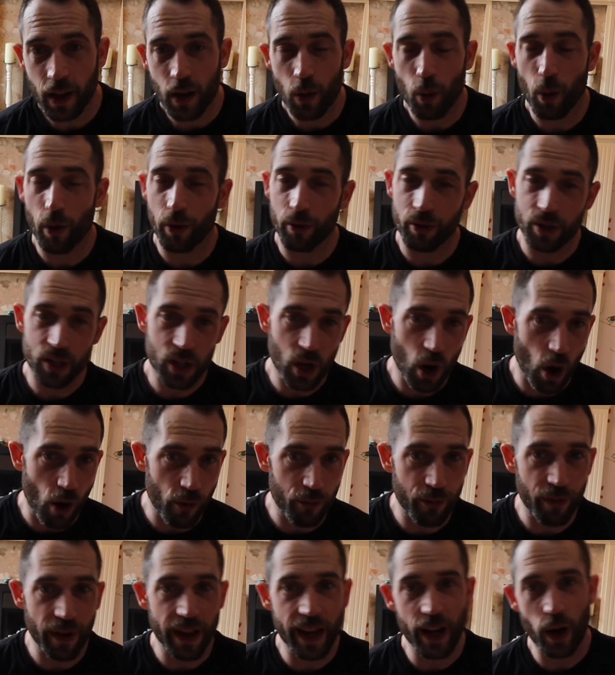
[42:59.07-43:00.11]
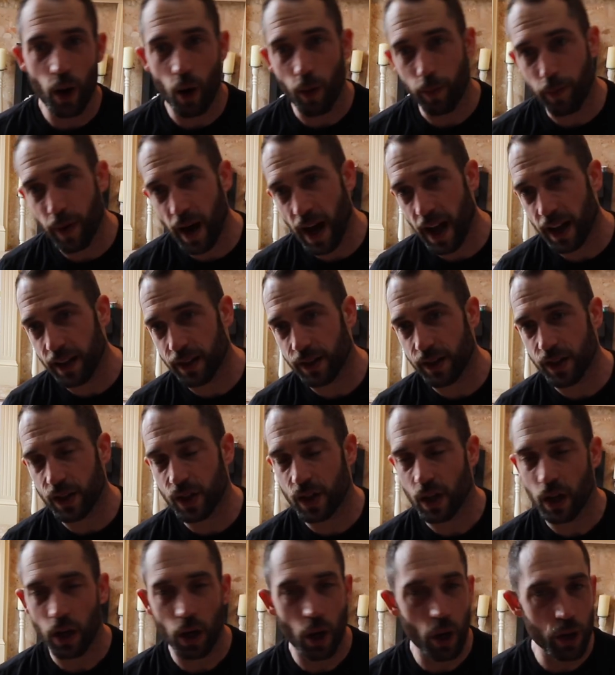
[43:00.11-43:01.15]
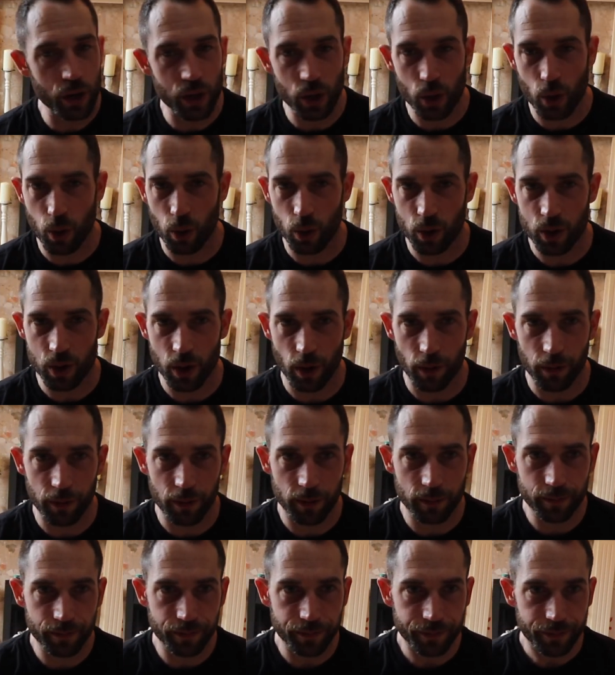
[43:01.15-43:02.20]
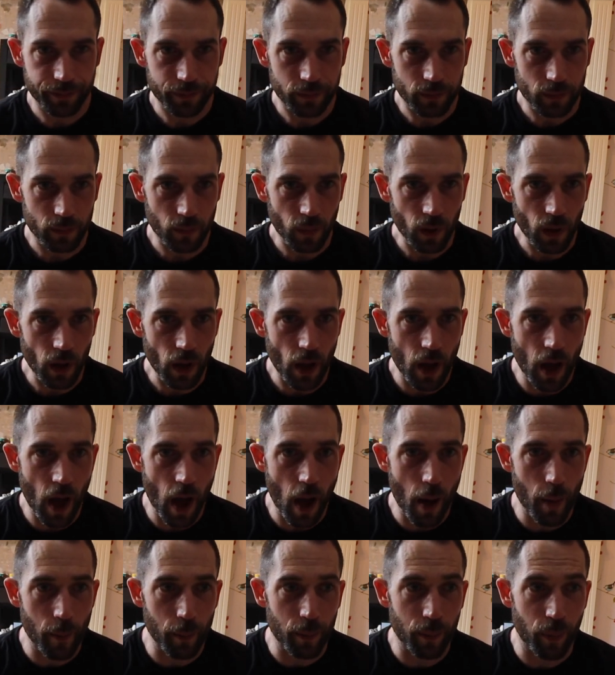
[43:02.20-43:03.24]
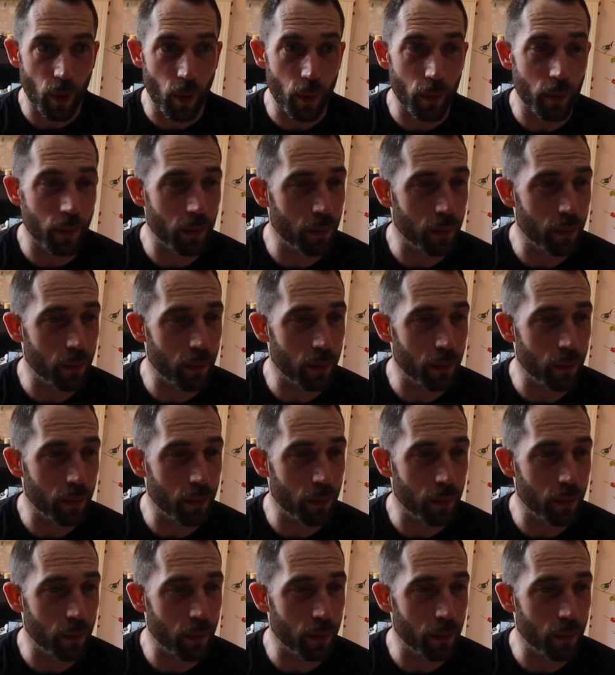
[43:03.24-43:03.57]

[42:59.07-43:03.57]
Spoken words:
whether it's coffee or pants, loads of cool stuff. But